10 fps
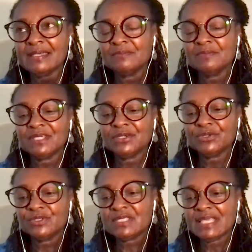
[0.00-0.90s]

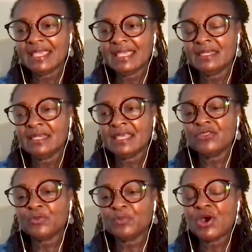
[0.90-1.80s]
there's
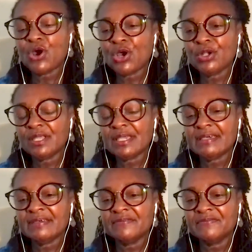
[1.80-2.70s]
another part
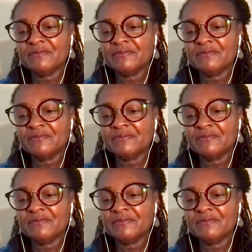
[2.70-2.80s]
of